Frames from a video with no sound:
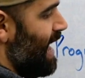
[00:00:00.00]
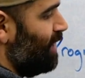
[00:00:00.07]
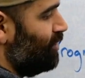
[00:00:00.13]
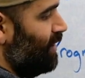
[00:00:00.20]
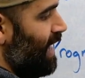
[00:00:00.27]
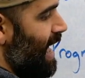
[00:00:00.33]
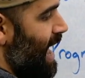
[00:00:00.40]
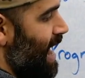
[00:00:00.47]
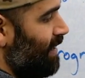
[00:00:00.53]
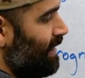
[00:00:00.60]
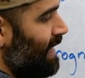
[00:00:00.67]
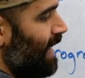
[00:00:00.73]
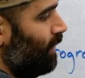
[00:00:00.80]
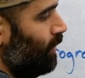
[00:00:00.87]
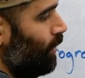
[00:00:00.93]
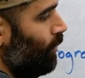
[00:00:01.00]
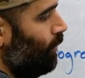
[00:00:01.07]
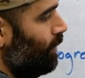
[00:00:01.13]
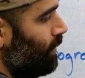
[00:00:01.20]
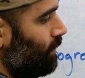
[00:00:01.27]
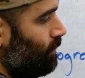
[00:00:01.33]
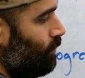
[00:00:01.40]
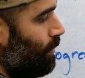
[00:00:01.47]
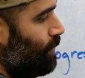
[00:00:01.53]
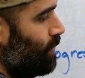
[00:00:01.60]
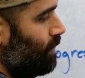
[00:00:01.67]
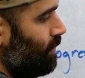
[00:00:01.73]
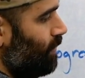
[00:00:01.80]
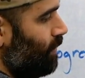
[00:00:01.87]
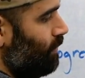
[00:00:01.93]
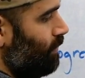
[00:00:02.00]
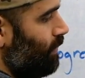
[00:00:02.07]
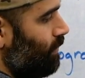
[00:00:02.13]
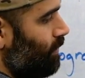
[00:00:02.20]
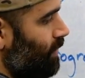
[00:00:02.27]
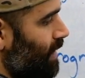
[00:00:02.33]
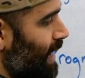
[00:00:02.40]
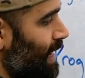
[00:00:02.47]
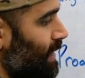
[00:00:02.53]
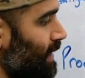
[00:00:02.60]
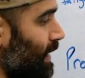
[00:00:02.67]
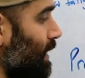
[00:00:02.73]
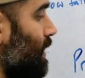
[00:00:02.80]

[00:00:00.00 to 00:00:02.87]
actually add in that load. Whoops, AD,